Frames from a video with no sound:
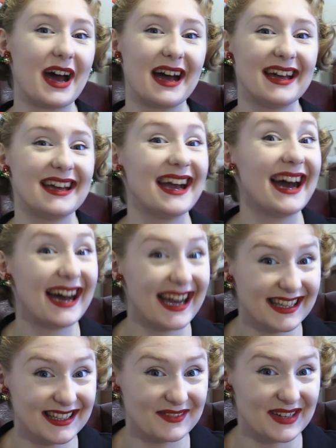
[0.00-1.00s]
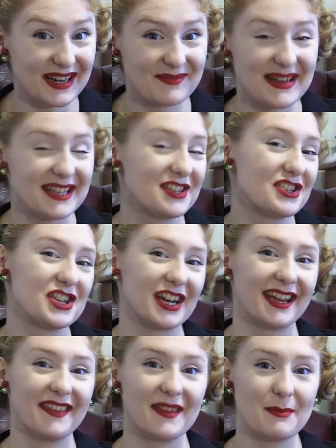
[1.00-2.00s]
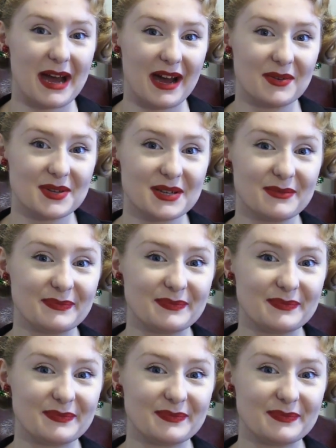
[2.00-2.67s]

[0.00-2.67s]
I highly recommend checking them out.